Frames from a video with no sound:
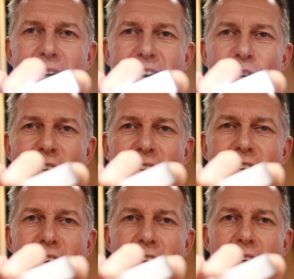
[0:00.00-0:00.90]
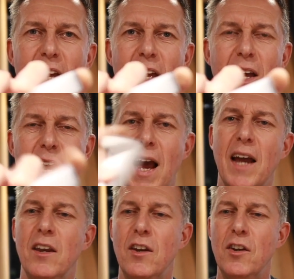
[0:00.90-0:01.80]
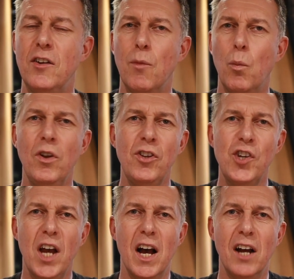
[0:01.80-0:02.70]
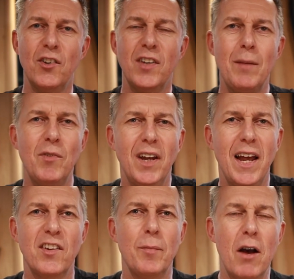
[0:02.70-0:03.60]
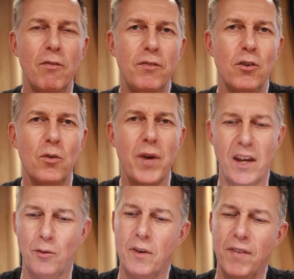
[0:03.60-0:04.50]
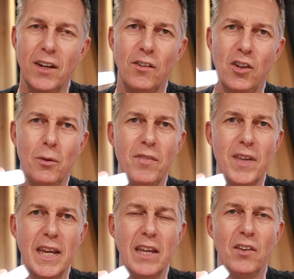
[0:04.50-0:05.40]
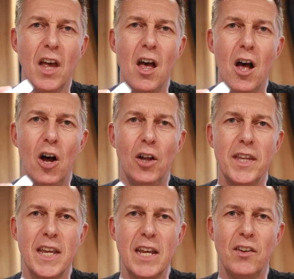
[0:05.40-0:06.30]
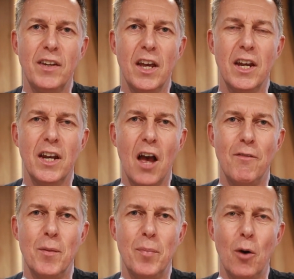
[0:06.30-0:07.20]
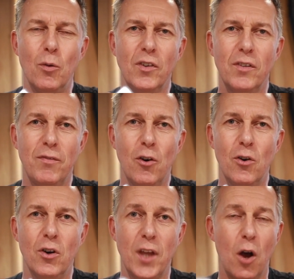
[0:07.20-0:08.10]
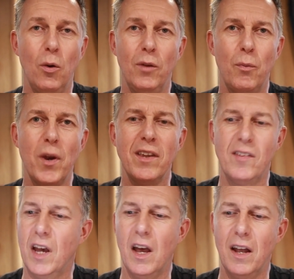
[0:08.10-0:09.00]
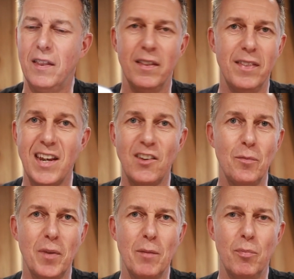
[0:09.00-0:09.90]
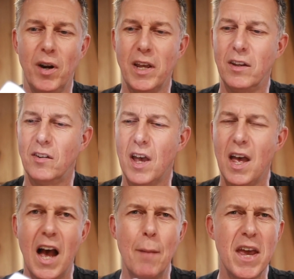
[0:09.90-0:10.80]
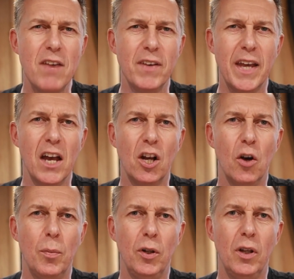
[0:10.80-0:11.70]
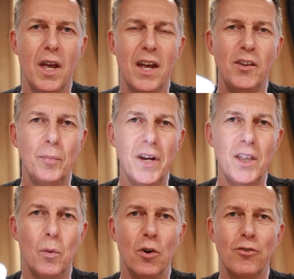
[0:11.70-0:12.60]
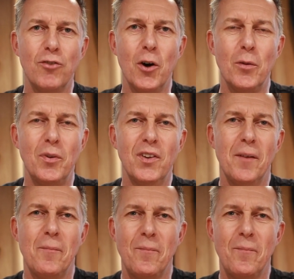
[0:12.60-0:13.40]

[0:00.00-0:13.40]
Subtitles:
as you can see, and one charge seems to last about 4 weeks. We've had 2 of these on the stern of the boat for the whole of winter, and these have been brilliant. I may even get a couple to put in the wardrobes.